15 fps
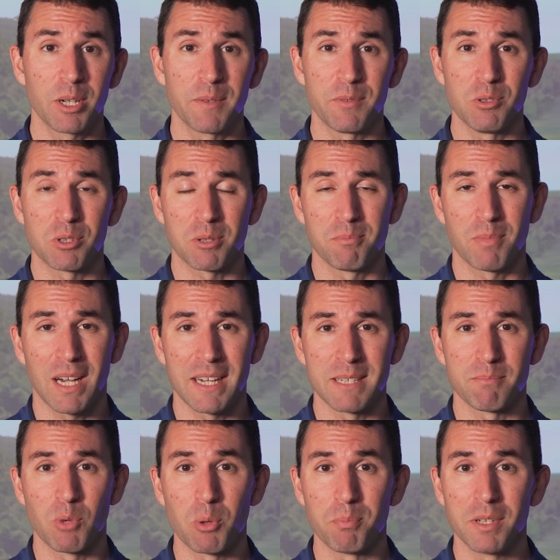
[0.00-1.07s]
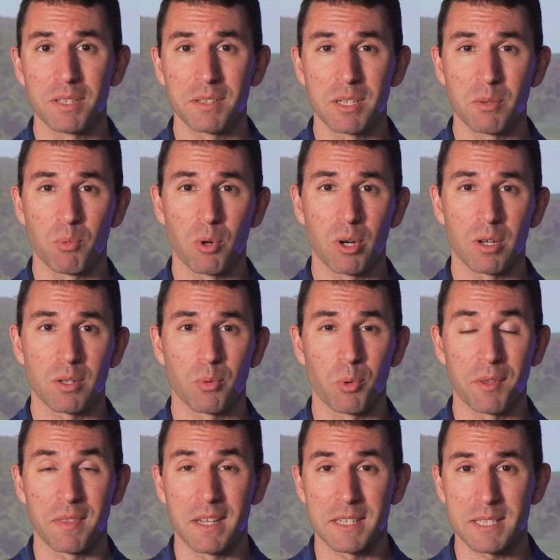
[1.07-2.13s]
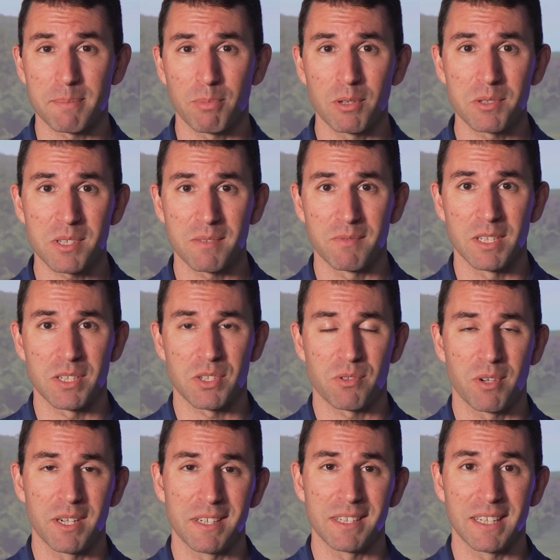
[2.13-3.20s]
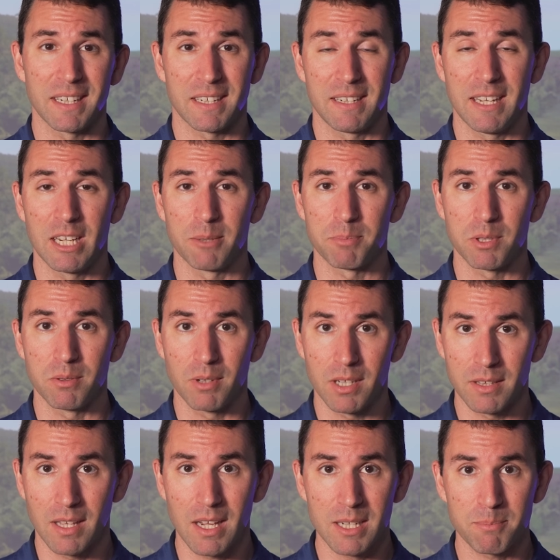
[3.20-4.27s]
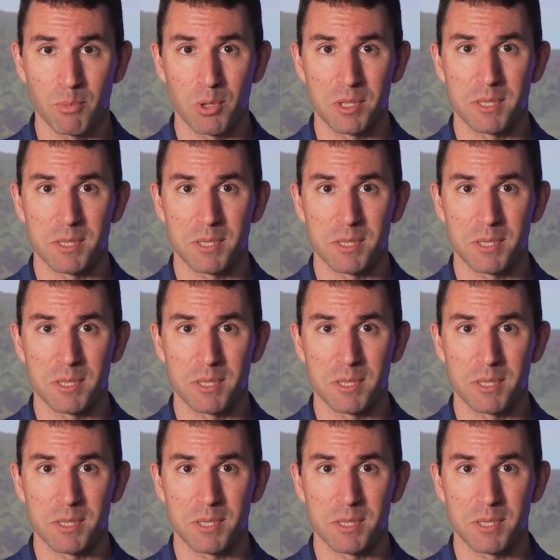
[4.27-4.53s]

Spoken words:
if you combine mobility work with explosiveness training, it can help you unlock more